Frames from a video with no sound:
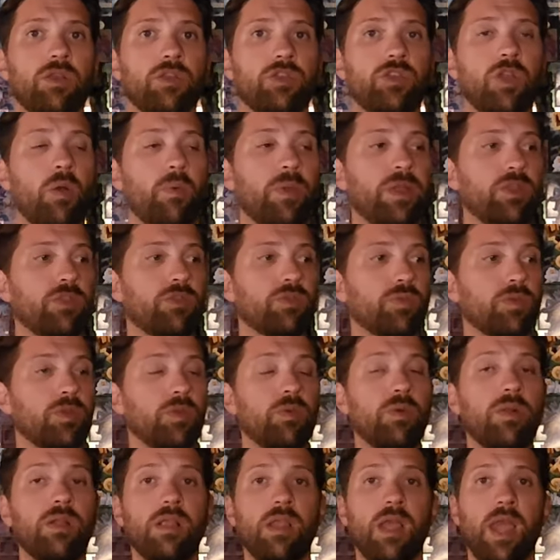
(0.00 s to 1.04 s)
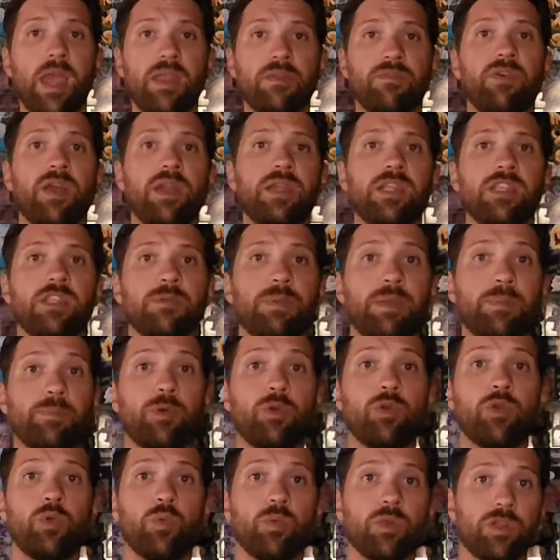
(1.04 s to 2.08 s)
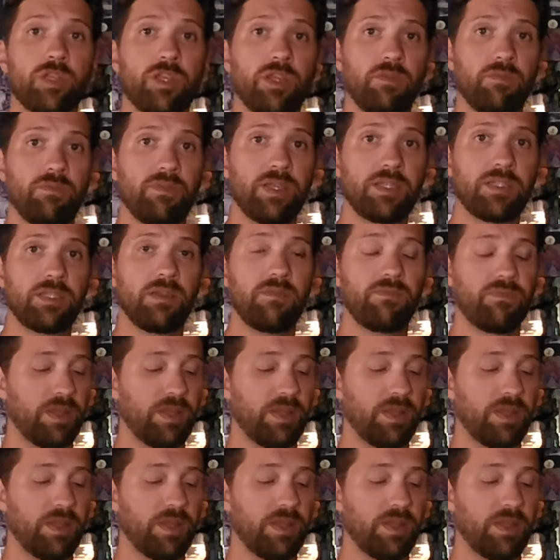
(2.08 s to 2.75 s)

going through and finding the people who were convicted,